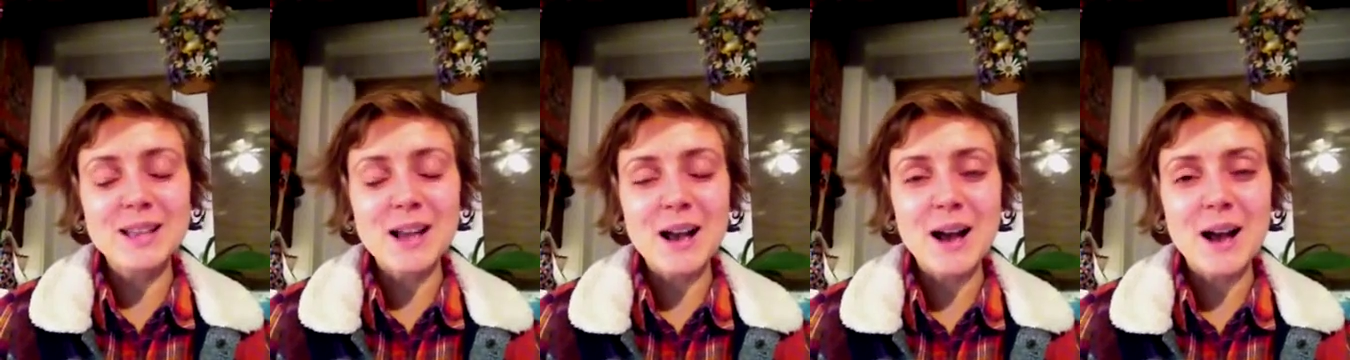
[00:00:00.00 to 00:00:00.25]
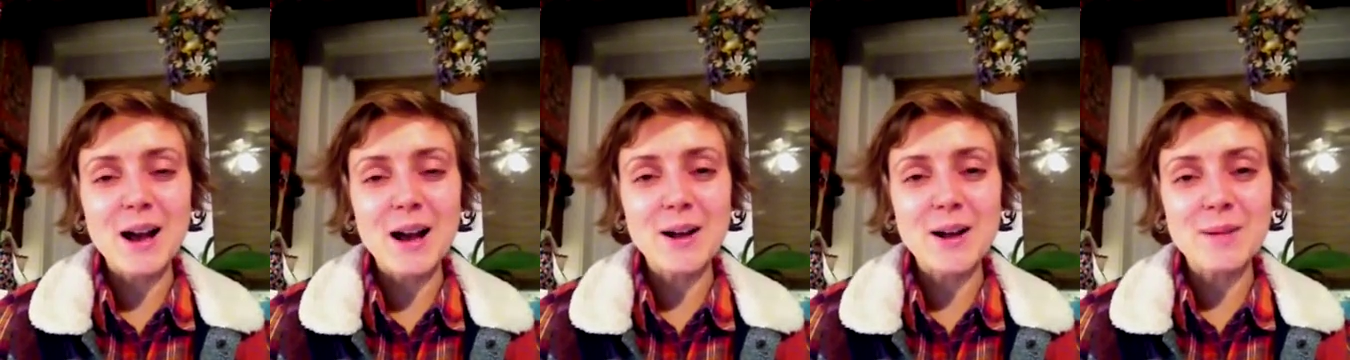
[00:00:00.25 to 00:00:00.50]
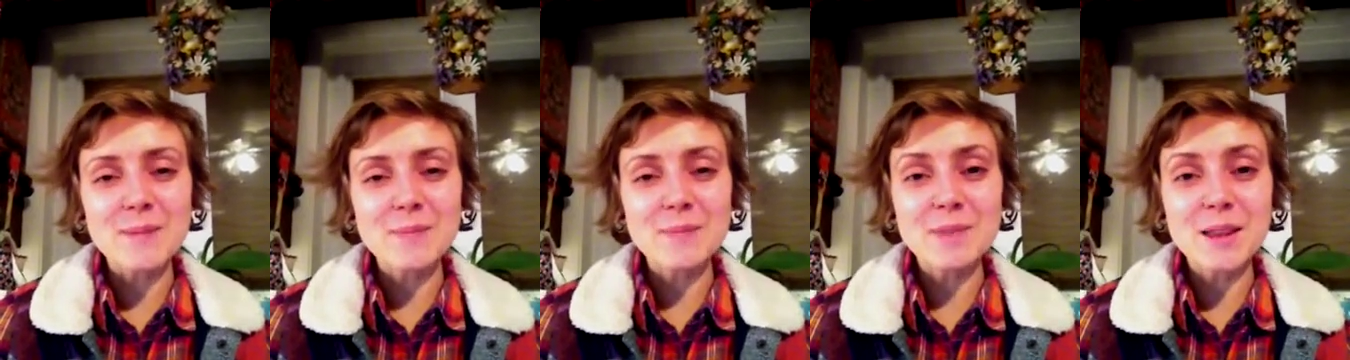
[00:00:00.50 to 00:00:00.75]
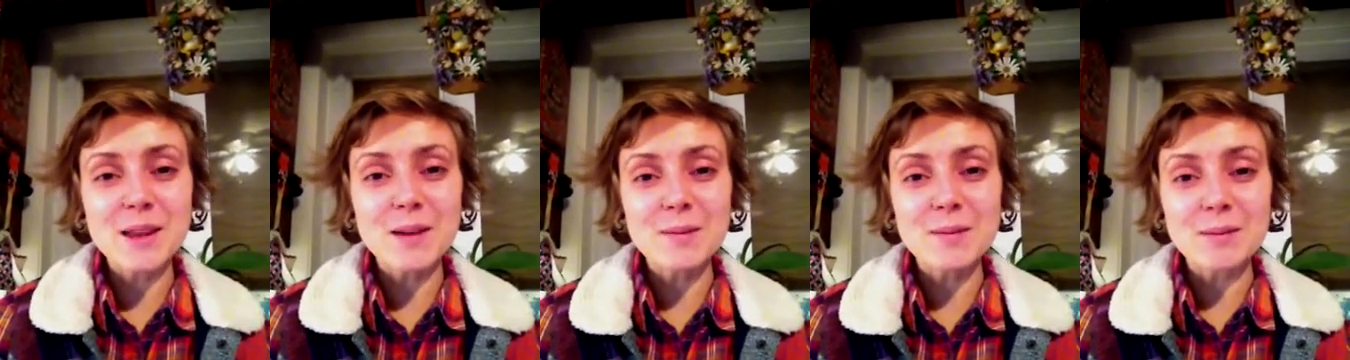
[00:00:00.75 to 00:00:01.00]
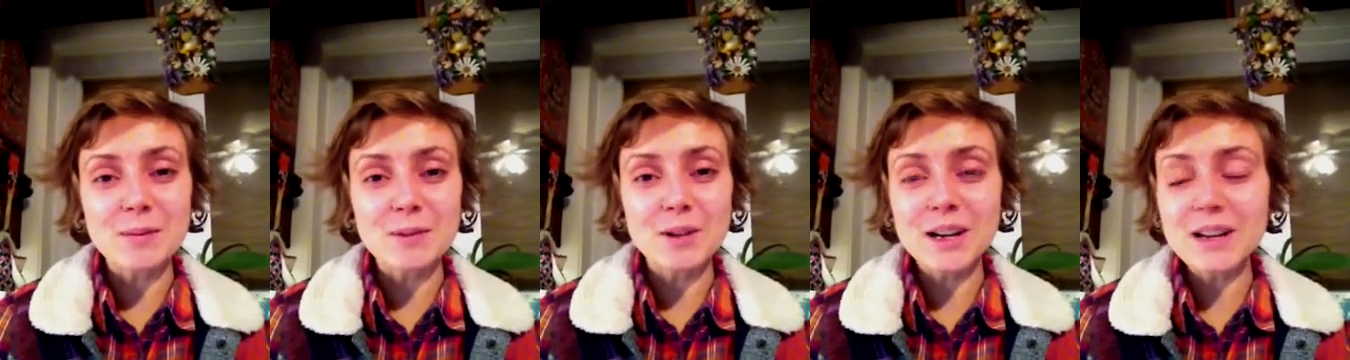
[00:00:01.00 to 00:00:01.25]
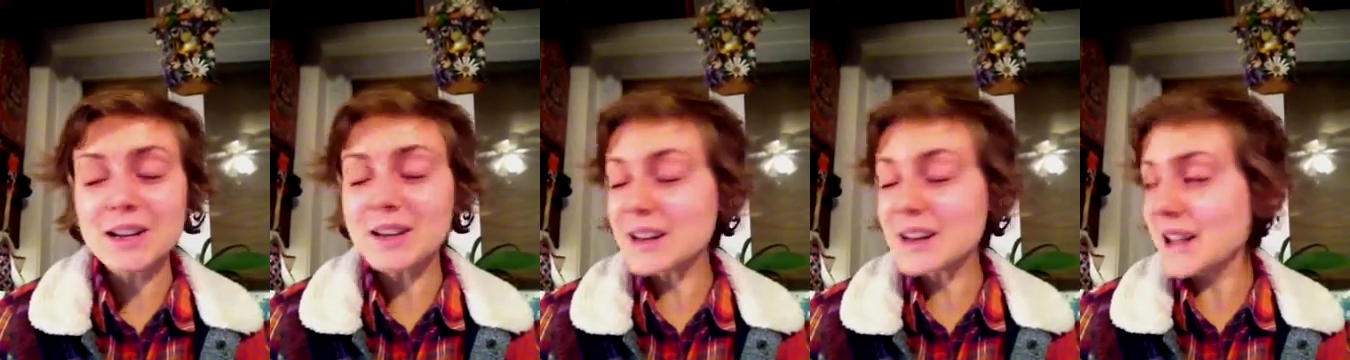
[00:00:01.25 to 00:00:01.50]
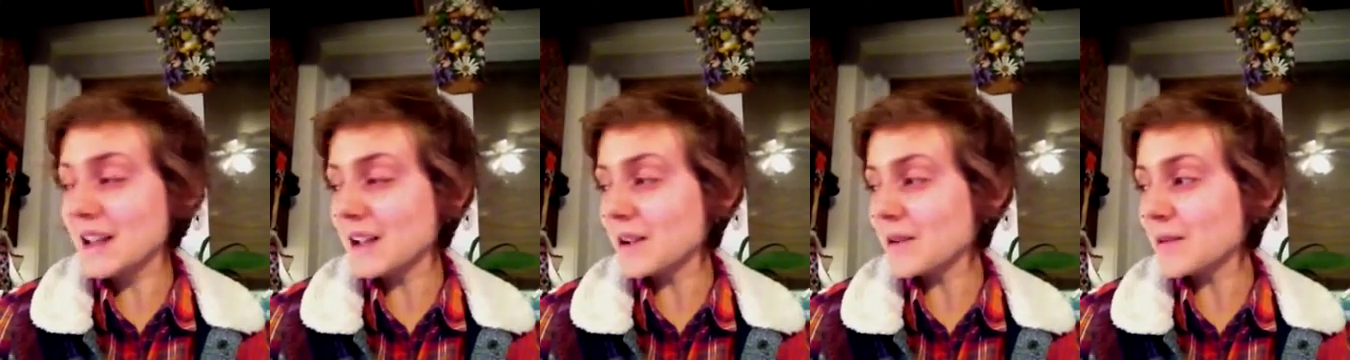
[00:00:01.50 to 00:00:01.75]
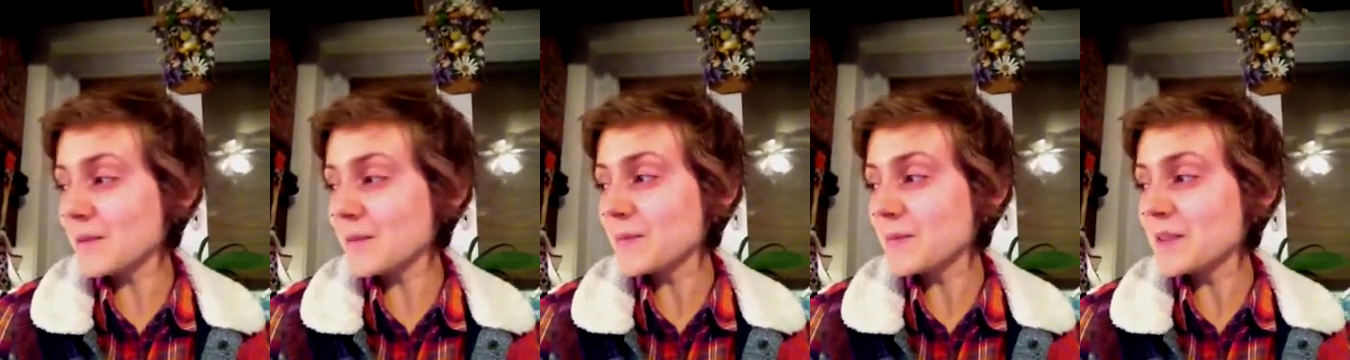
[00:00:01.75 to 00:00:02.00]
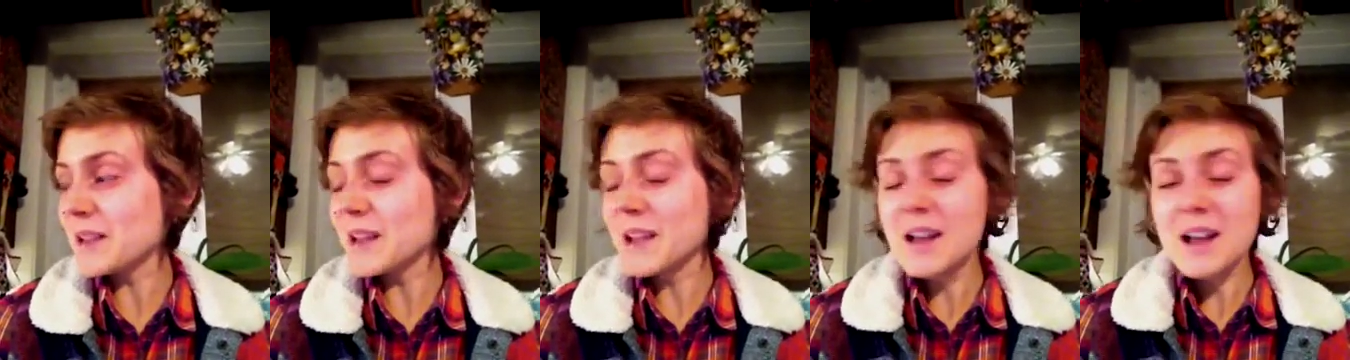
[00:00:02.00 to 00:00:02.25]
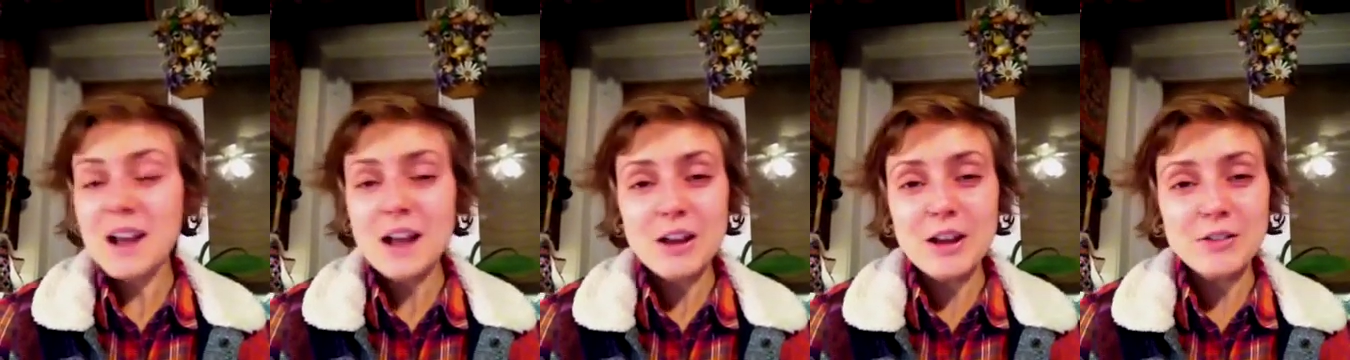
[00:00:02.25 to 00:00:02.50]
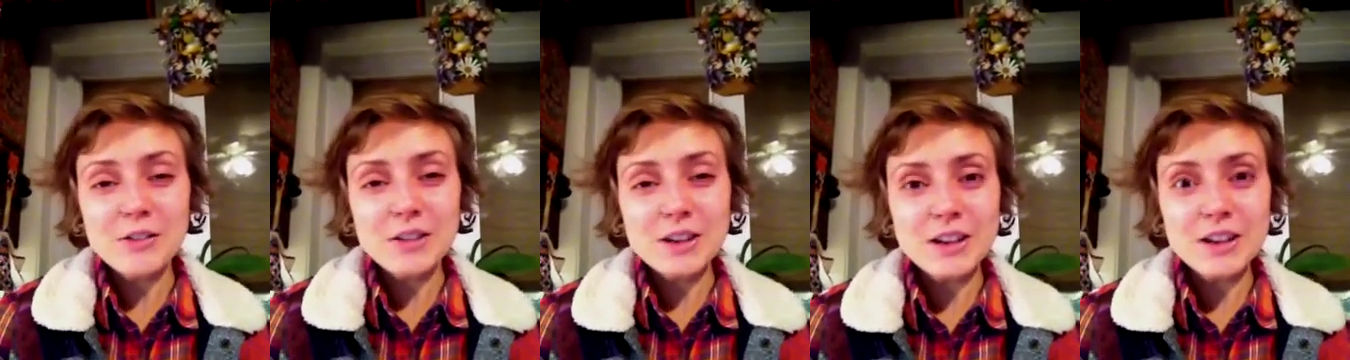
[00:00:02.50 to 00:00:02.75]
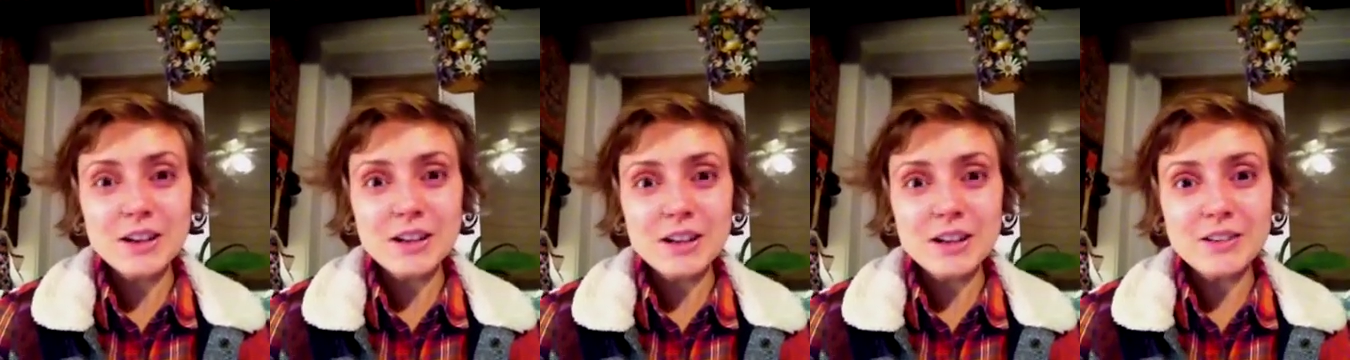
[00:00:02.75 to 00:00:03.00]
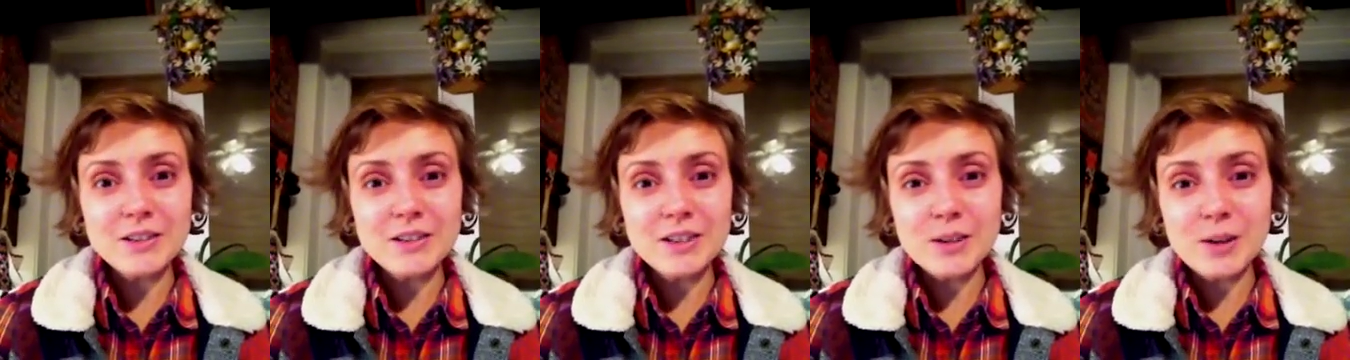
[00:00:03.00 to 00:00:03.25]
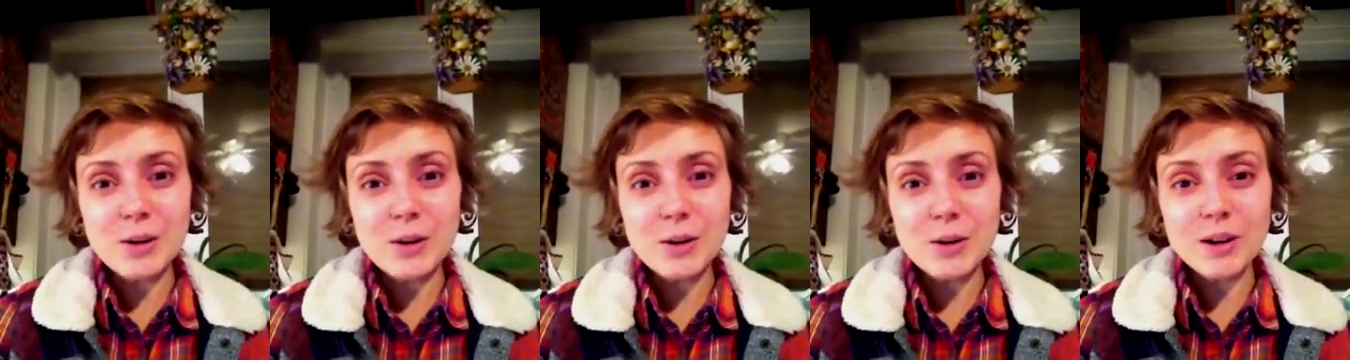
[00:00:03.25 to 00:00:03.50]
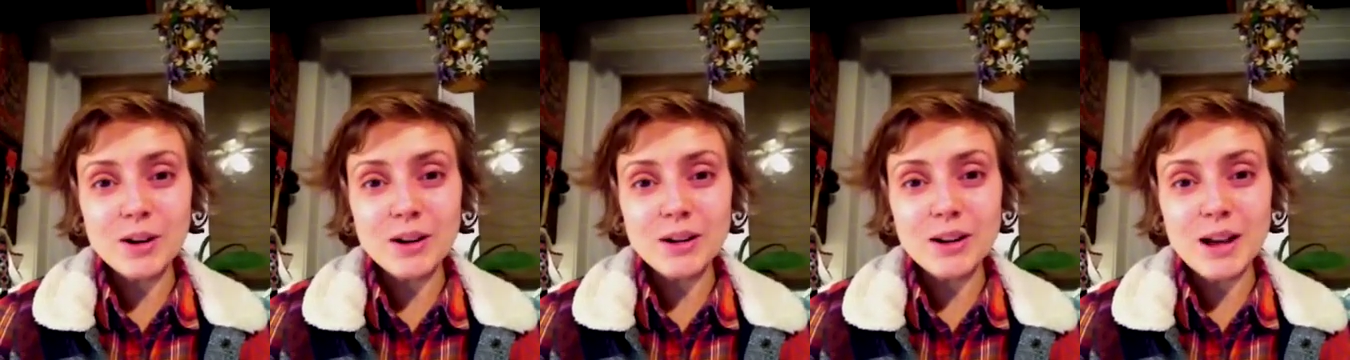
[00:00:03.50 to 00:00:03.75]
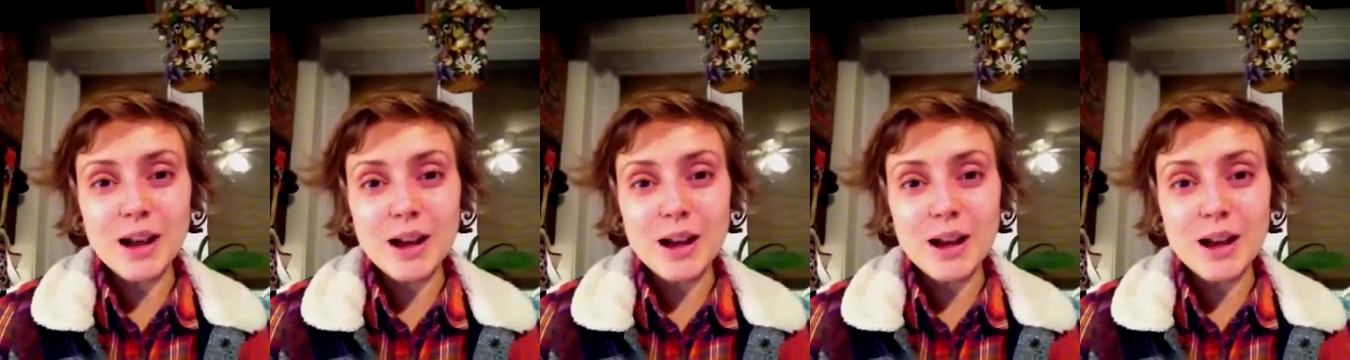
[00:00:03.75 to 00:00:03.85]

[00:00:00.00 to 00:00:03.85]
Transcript: Right now, I figured I'd record.